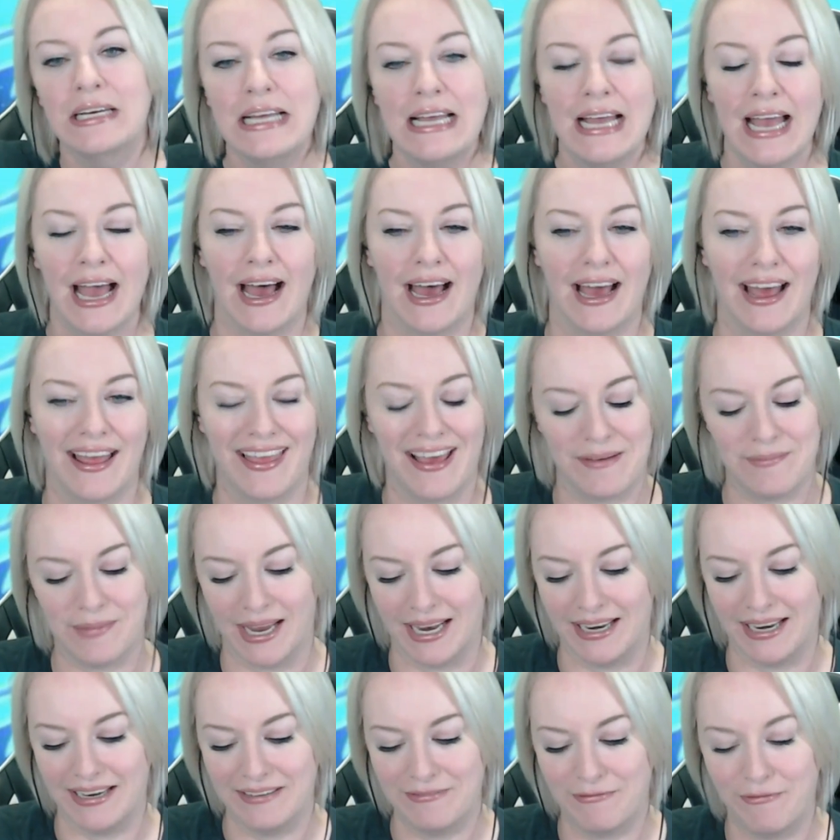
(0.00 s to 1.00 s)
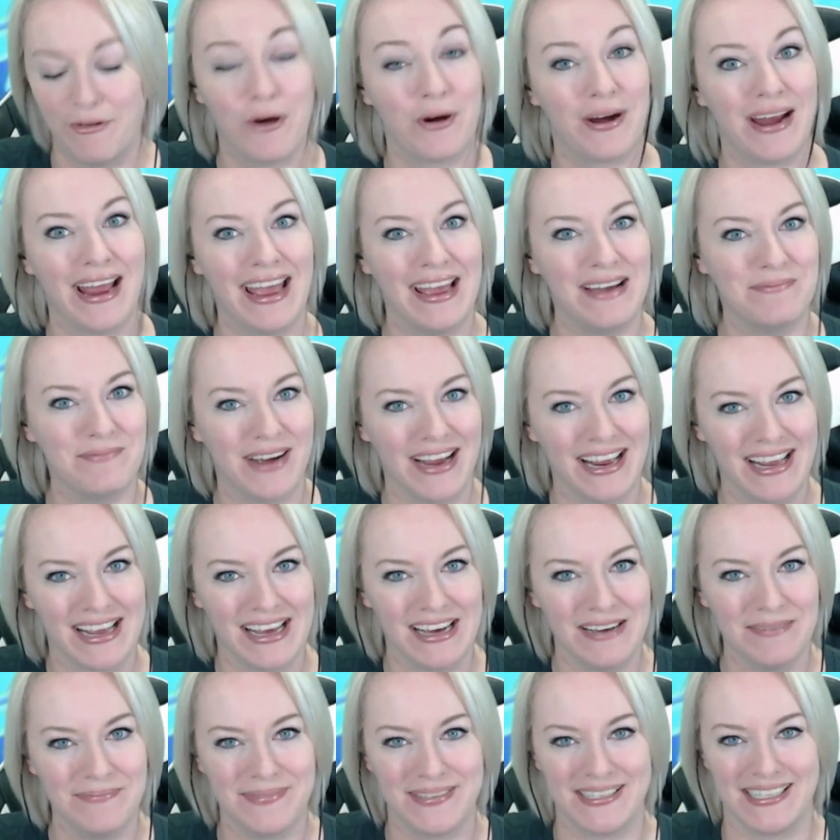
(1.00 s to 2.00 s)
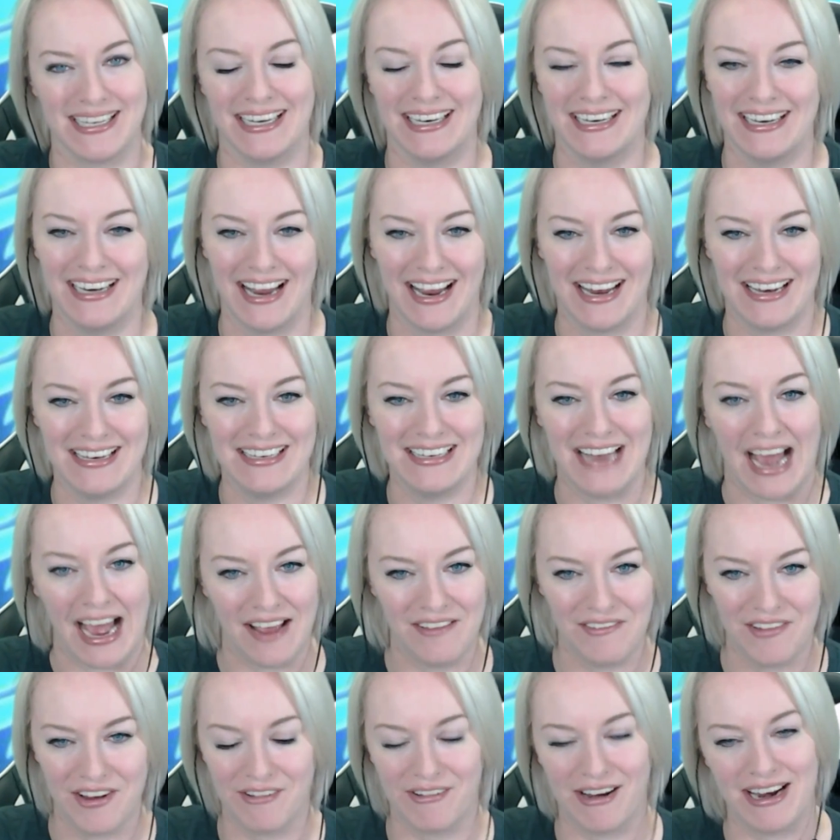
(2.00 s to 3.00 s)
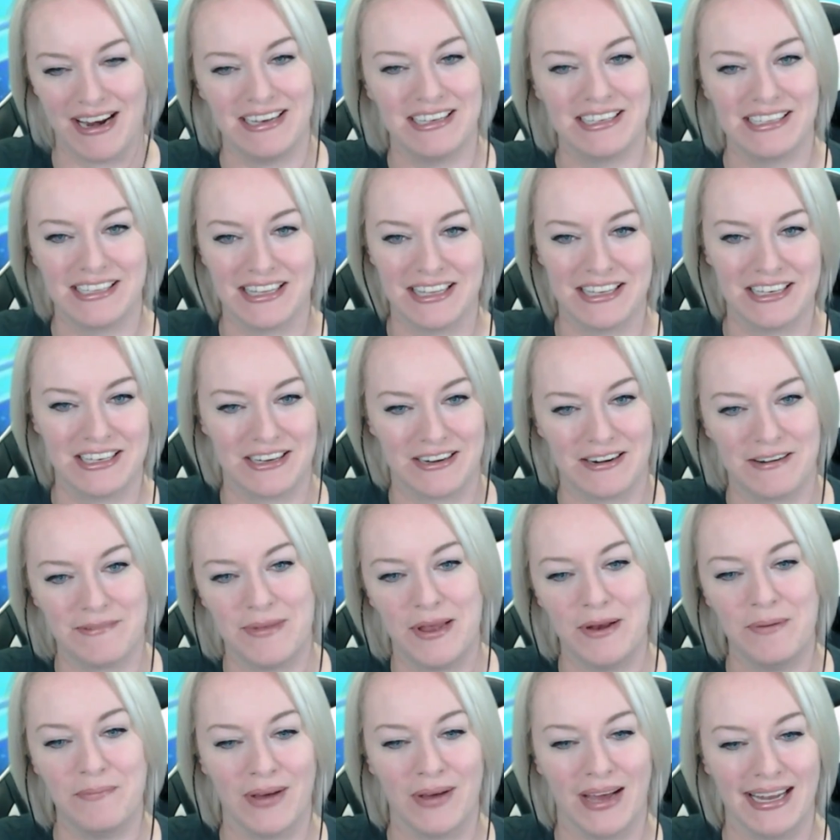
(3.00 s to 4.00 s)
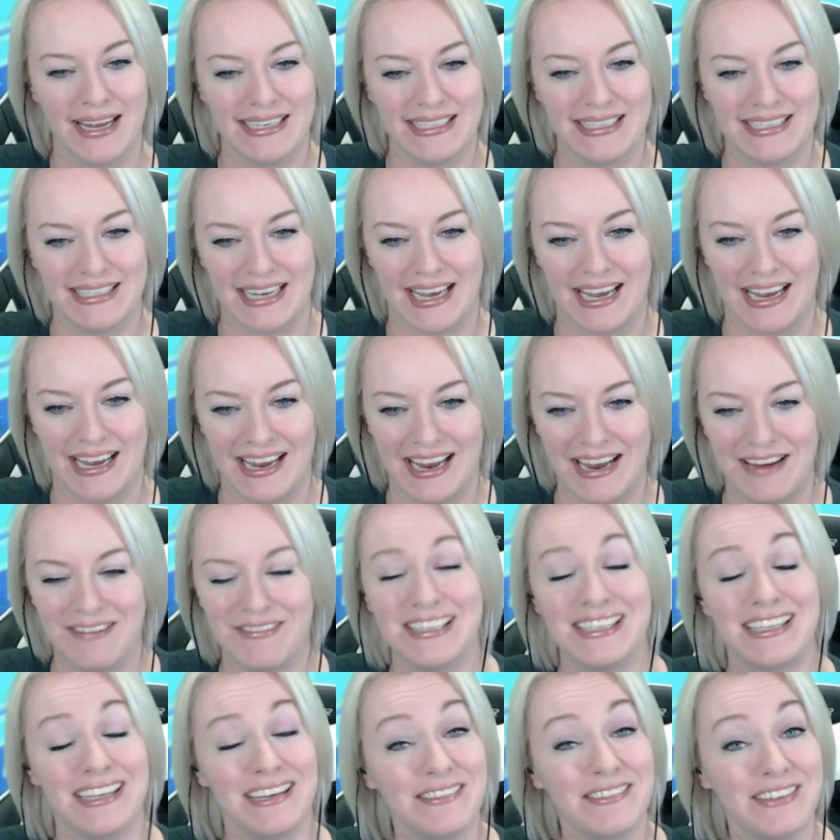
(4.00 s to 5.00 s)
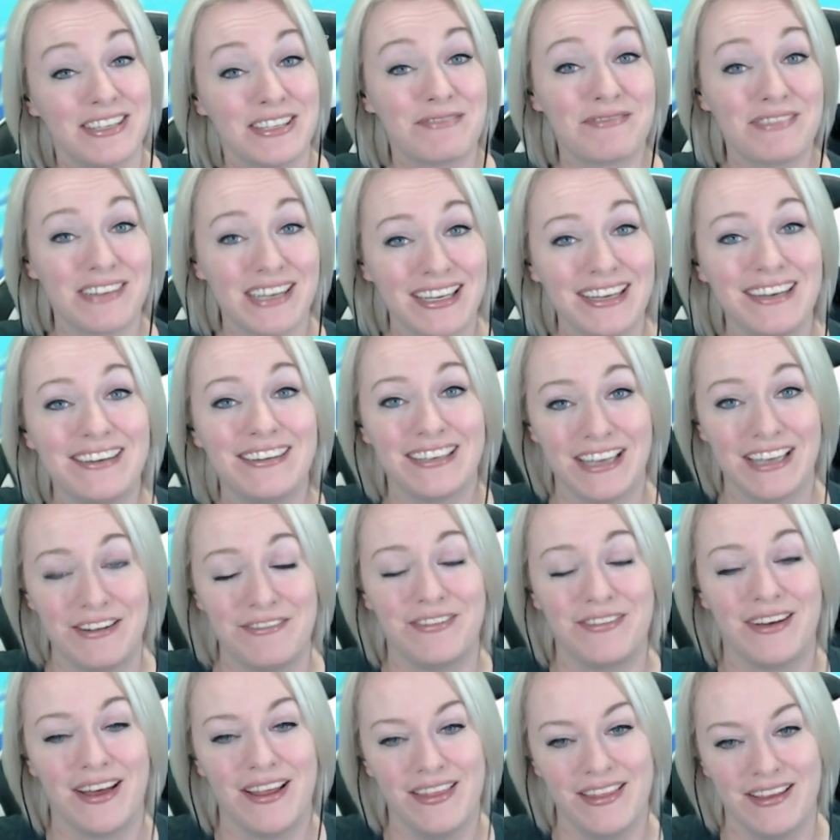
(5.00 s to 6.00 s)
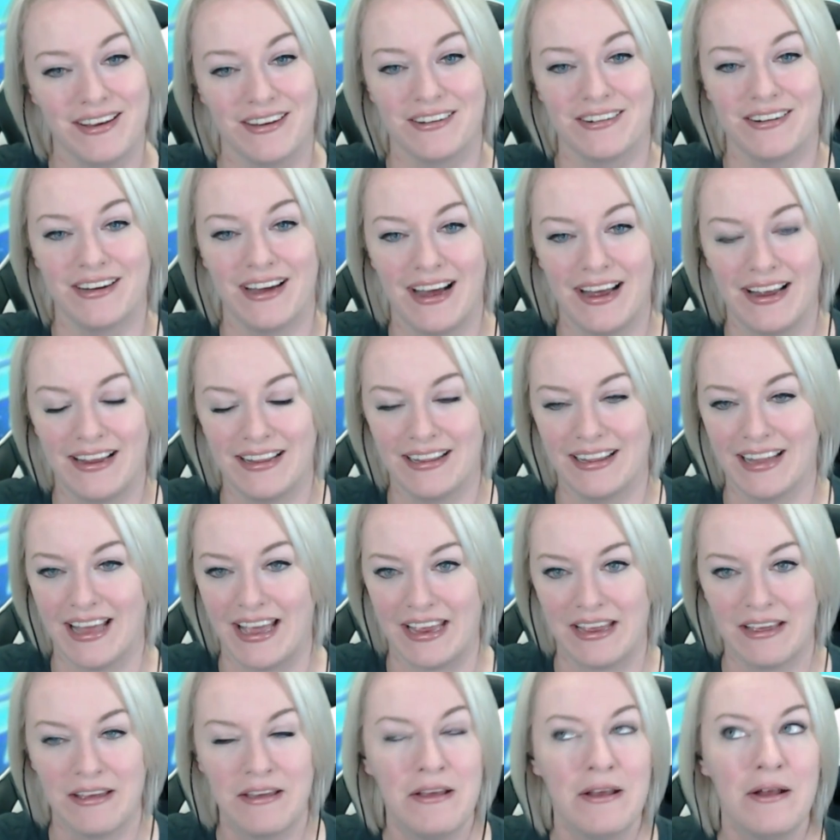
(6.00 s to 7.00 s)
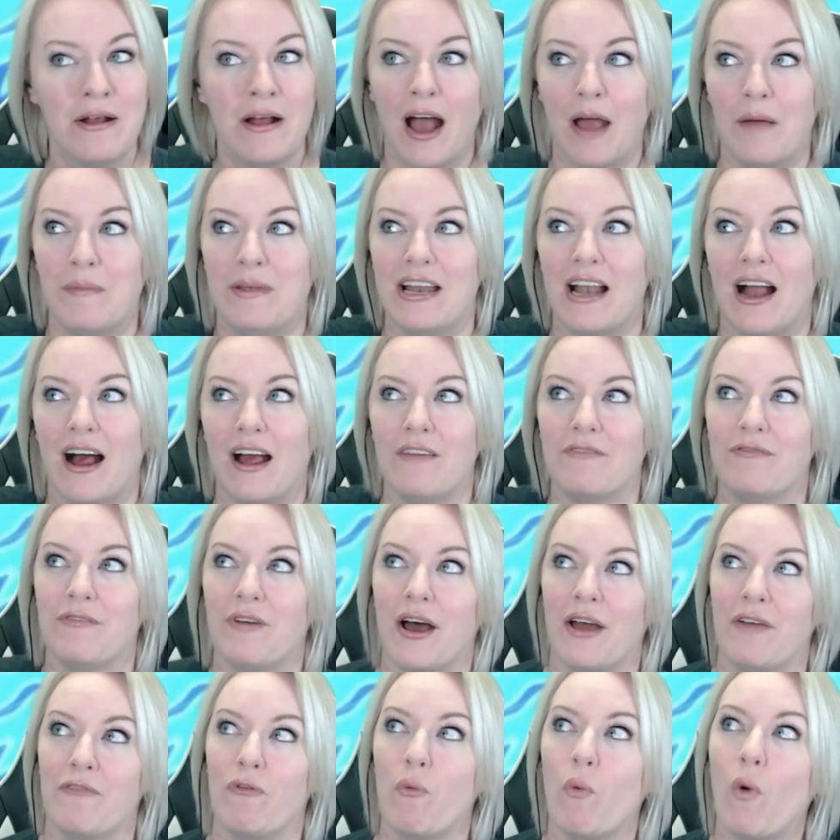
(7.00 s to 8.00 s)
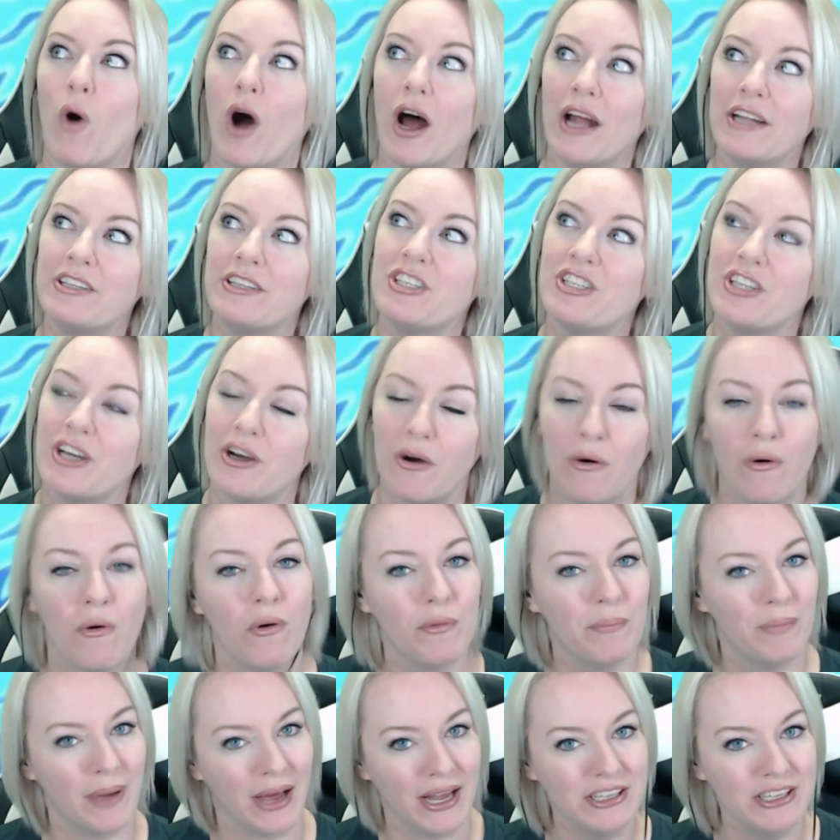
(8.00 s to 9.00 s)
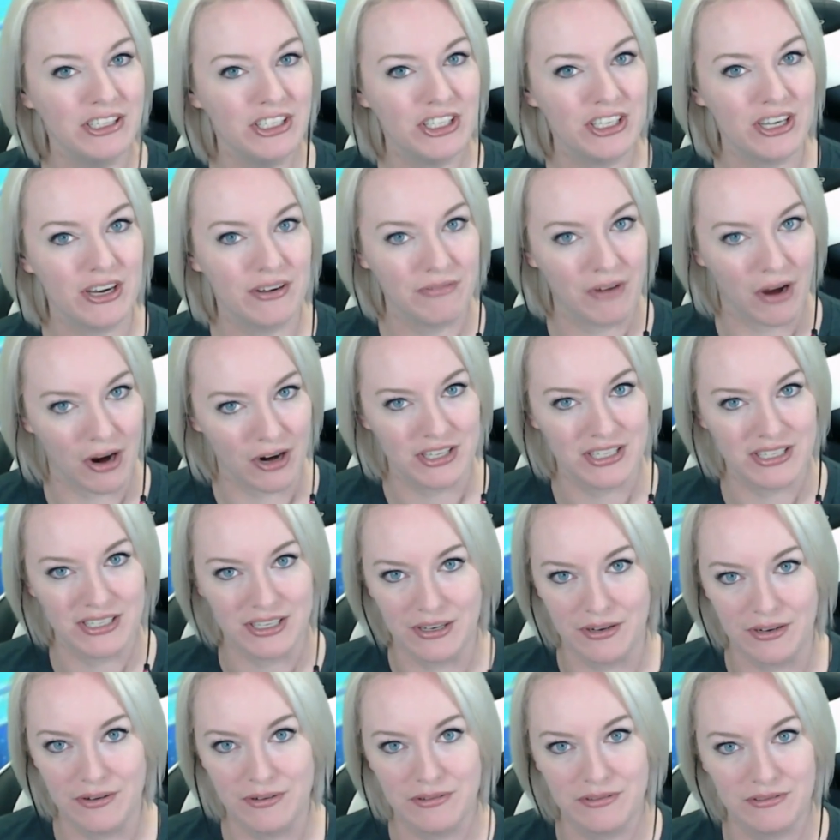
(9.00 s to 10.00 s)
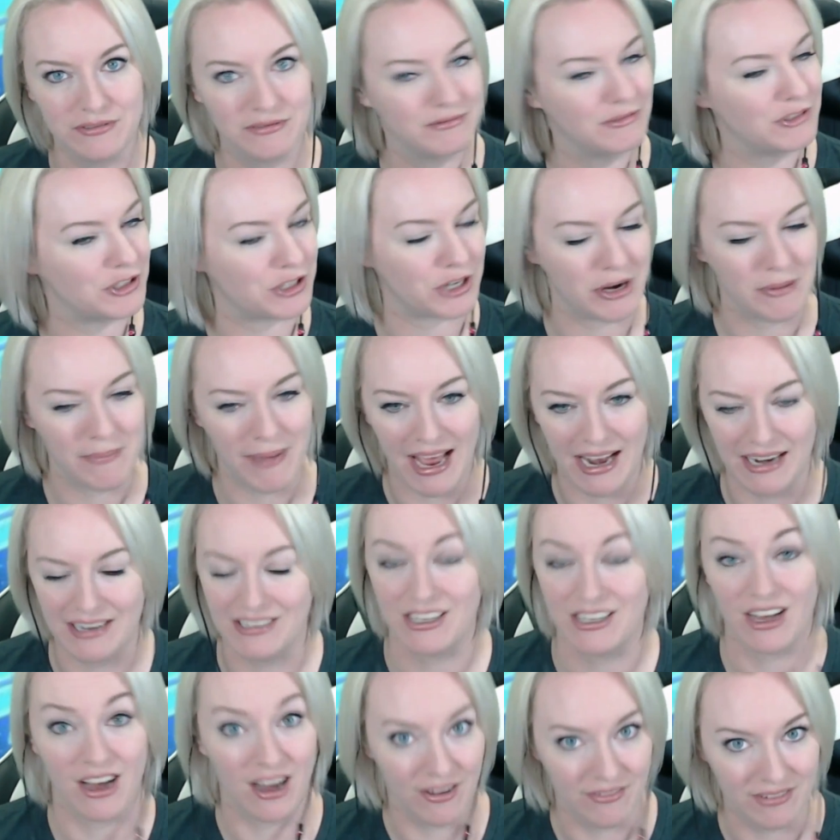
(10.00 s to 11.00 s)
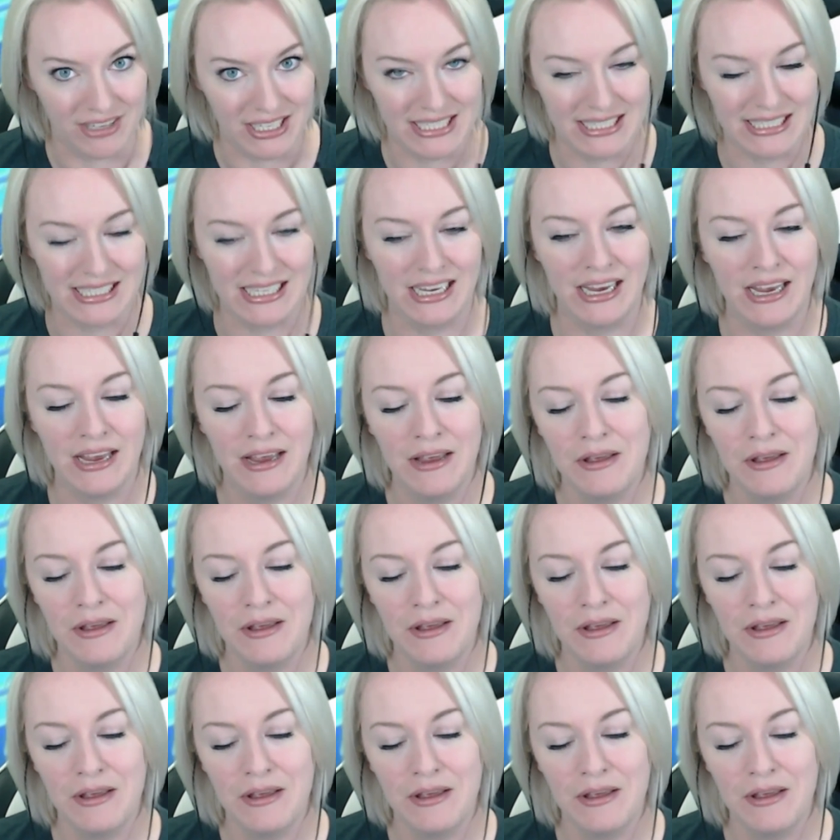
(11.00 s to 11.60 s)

uh, that meant 4 a.m. wake ups and and diving right into the tournament. but uh, it was it was really really fun though. I like. I mean, I've I've watched a whole bunch of Hearthstone dream hacks, obviously,